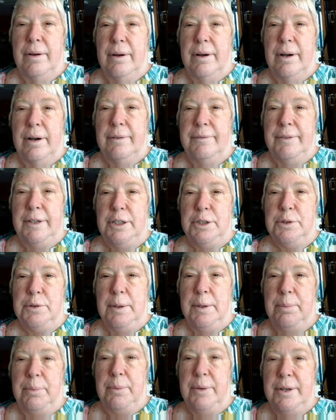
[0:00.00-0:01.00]
RV
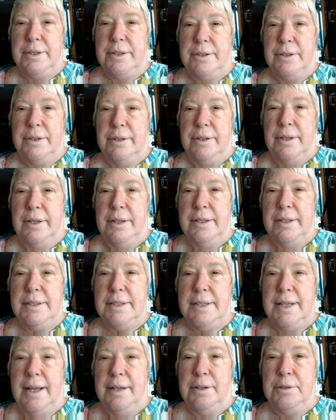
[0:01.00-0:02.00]
Trip Wizard
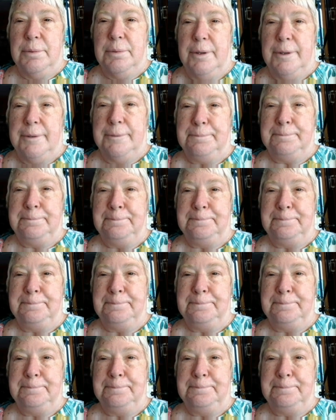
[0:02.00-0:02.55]
schedule.